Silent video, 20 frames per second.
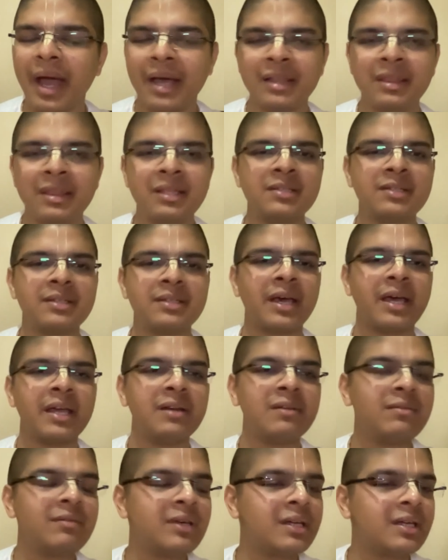And this
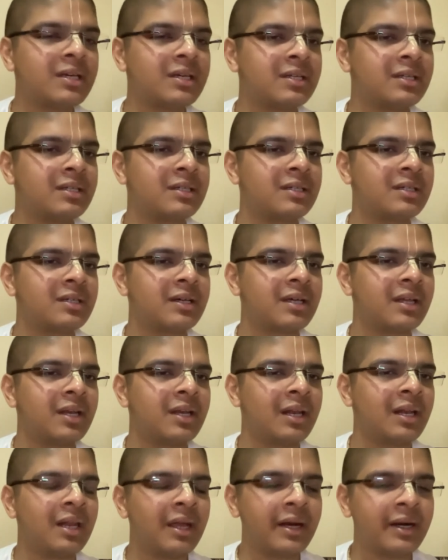envy
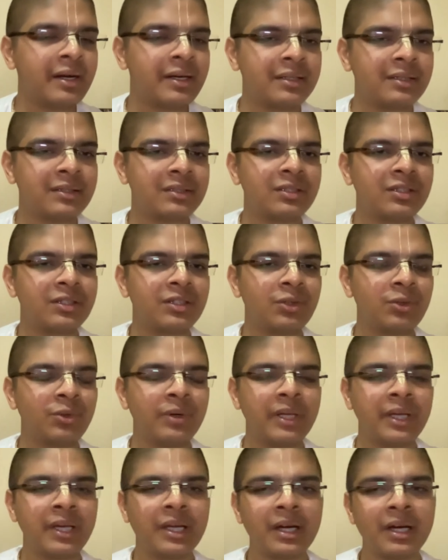led to
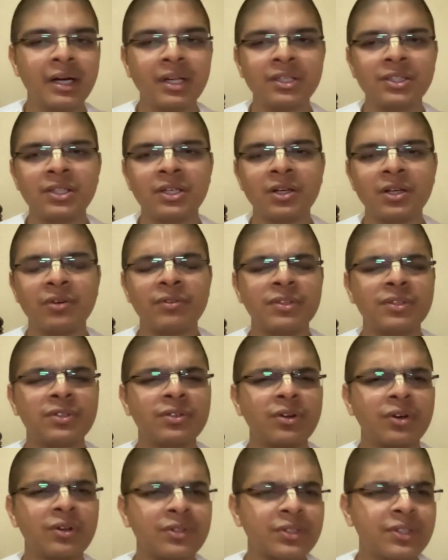degradation of his
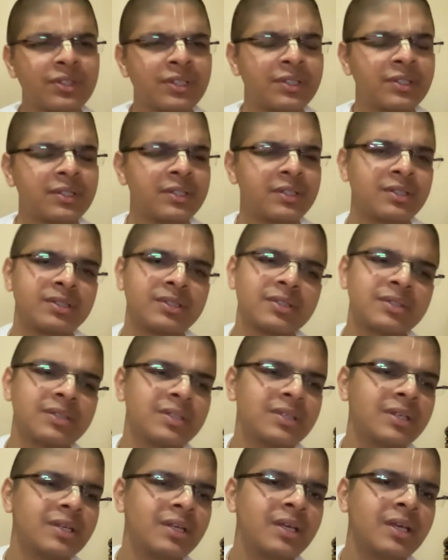consciousness.
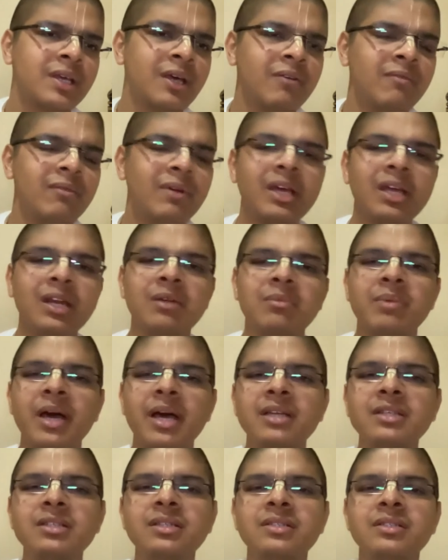We can
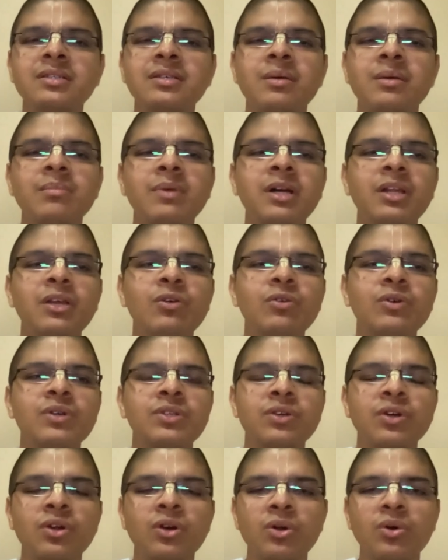imagine somebody who
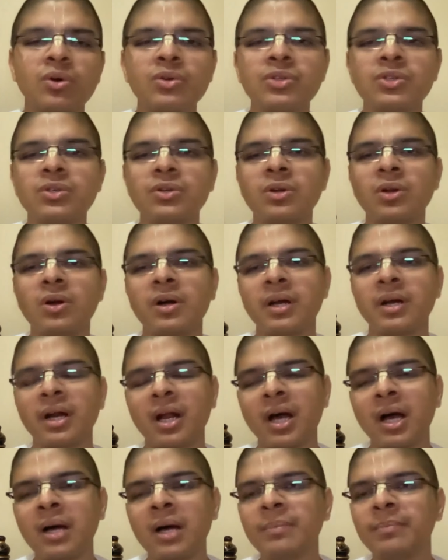was close to Lord
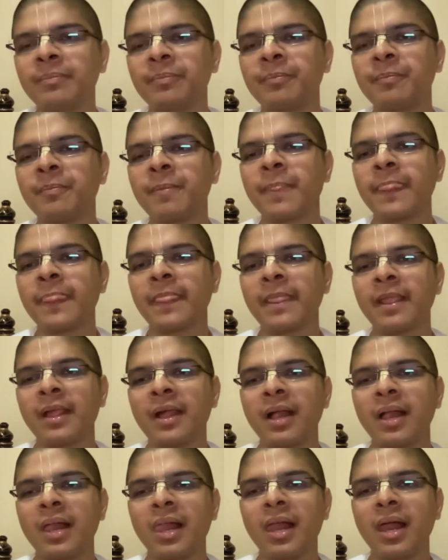Ram,
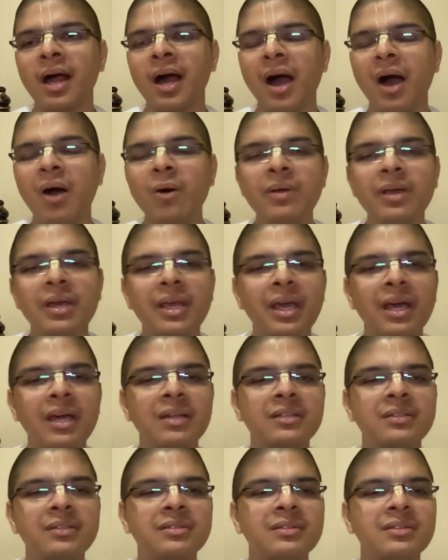how he
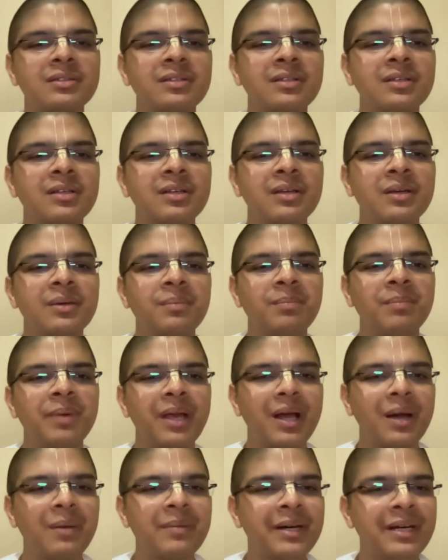can
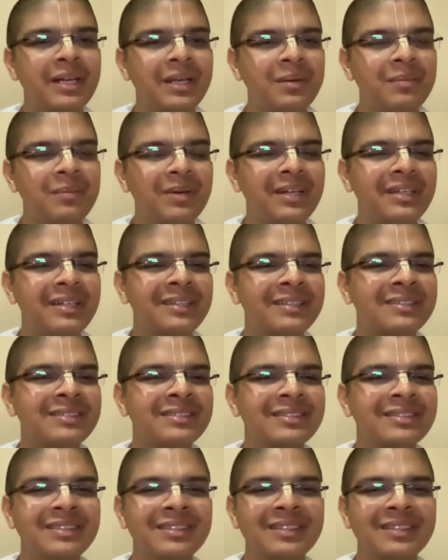become a demon